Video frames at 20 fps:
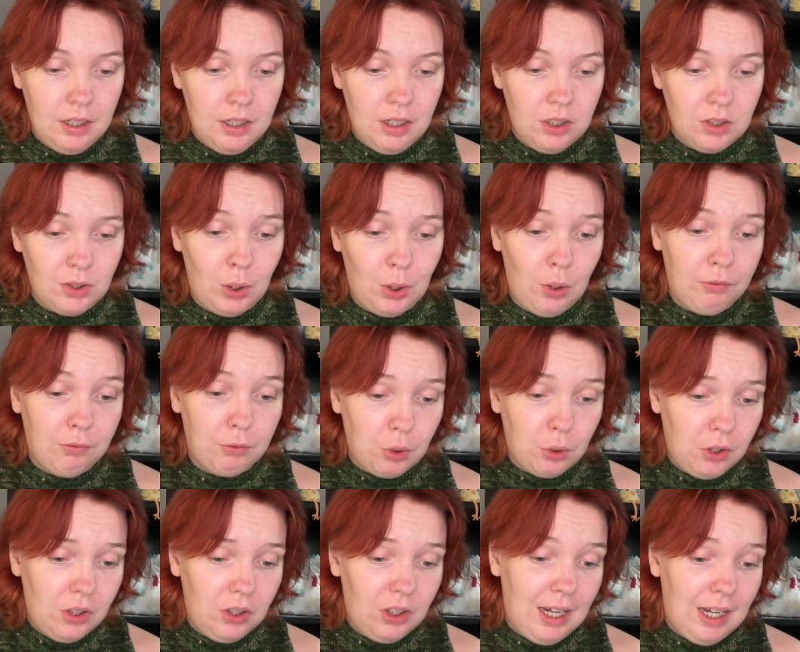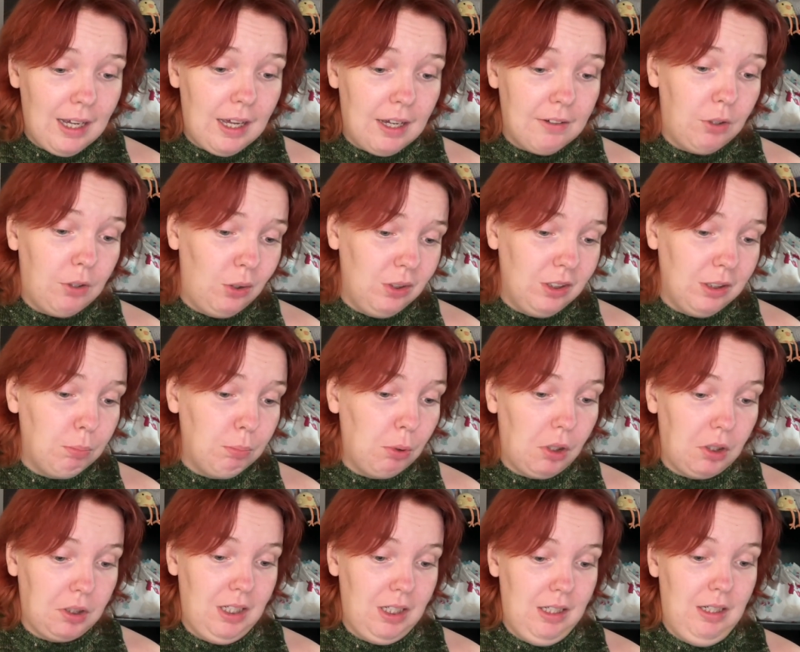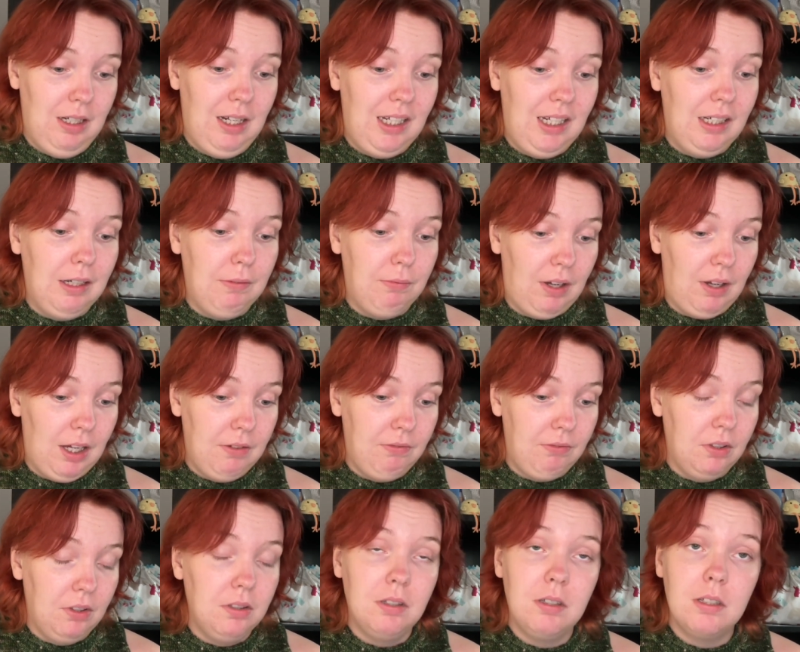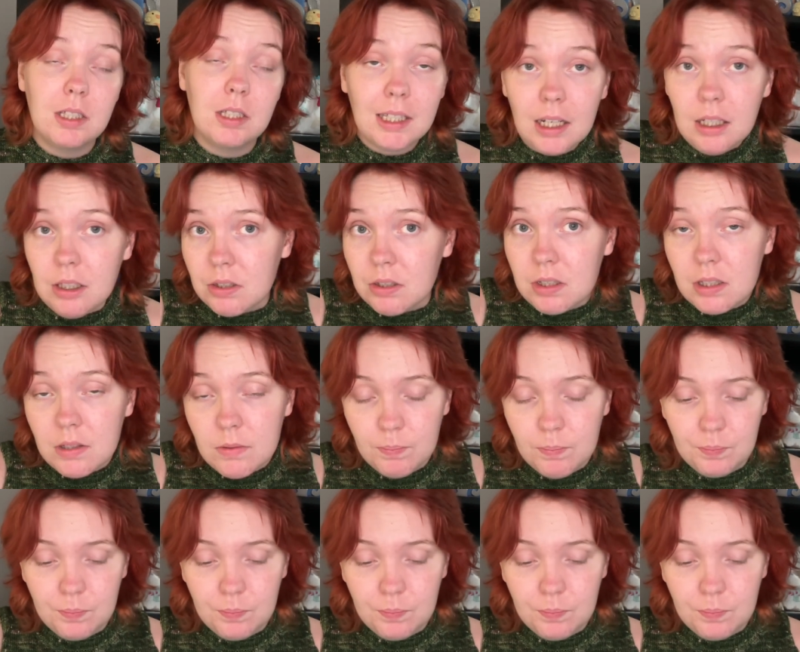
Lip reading: So overall I have only brought in 85 skeins.